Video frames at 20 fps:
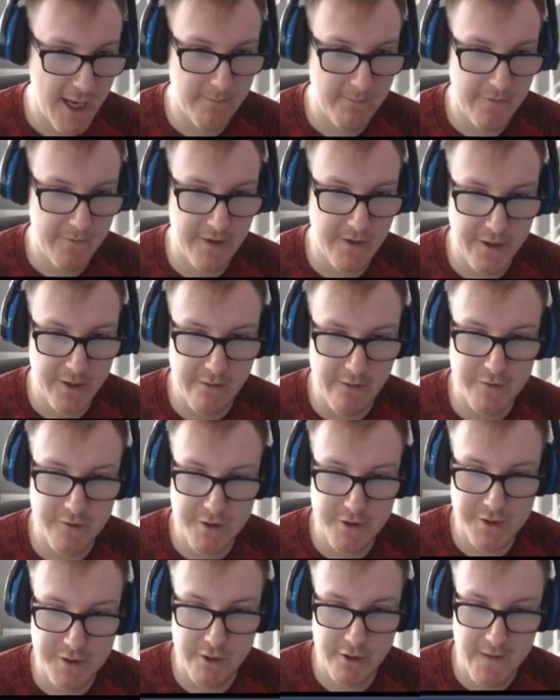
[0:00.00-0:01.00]
you don't choose
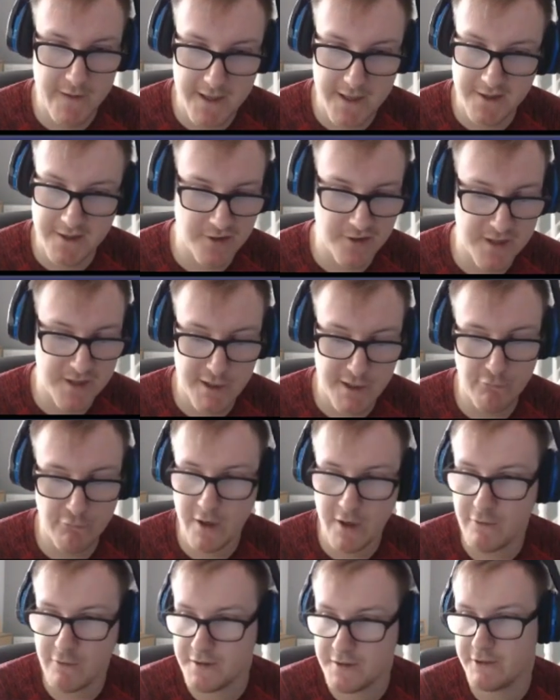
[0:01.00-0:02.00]
to do that, you'll
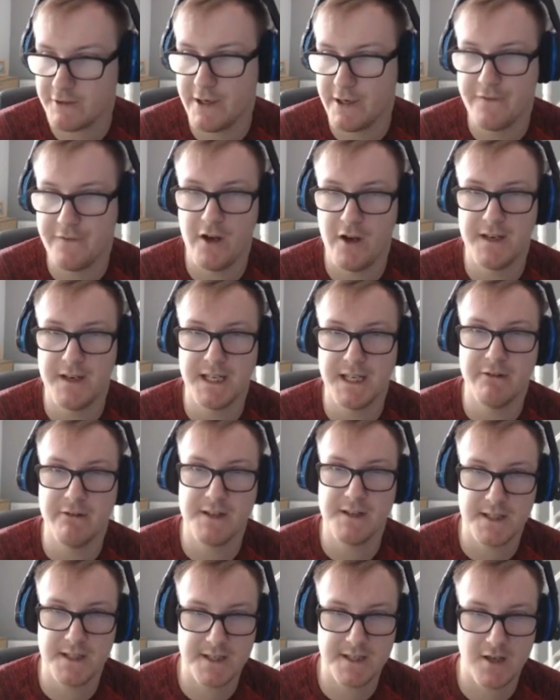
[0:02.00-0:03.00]
go to the graveyard anyway.
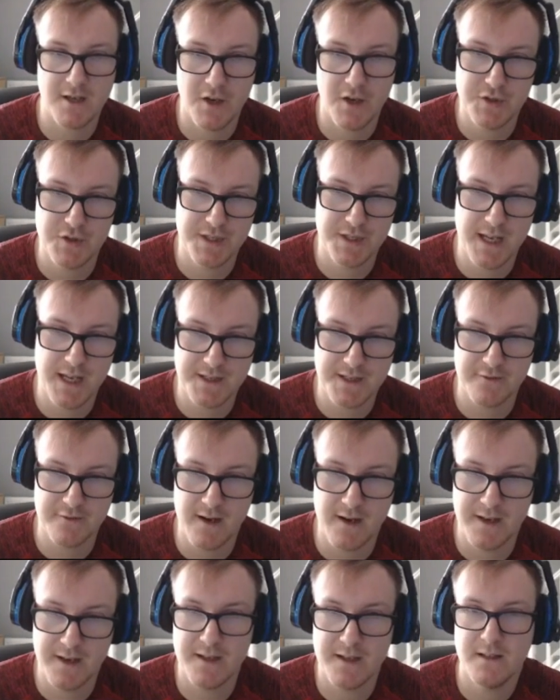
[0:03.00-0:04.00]
So this card just gets
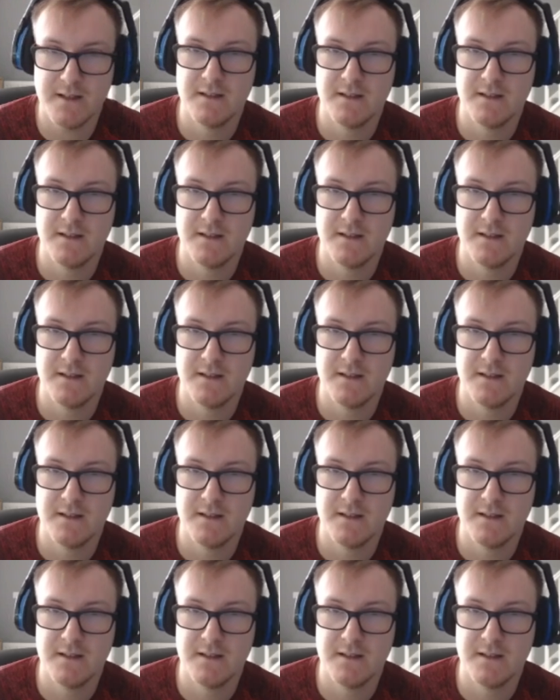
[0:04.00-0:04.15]
around it.